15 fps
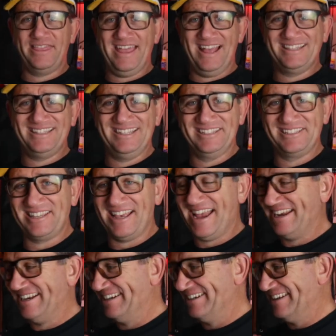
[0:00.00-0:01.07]
that's
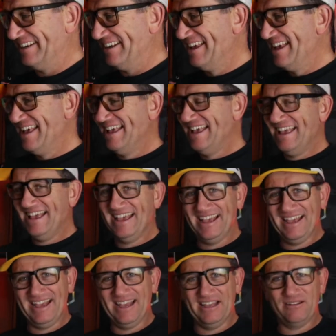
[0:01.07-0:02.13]
insane, isn't it?
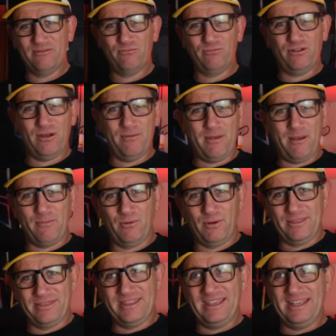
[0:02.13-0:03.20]
I remember
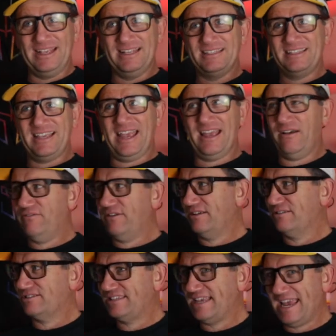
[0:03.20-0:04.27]
when
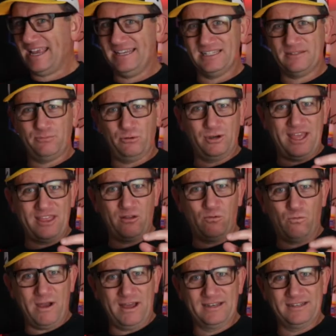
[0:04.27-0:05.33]
SanDisk brought out the
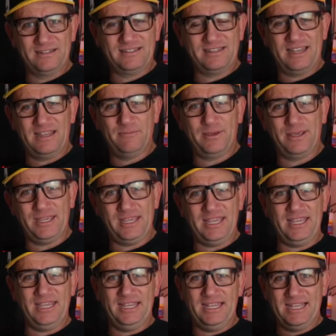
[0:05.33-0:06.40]

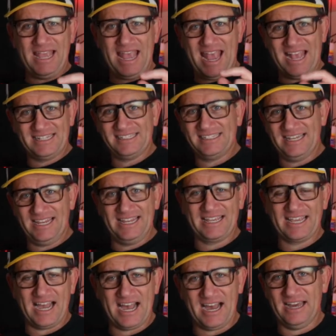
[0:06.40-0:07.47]
1TB
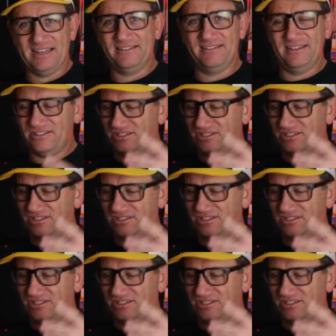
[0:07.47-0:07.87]
SD card.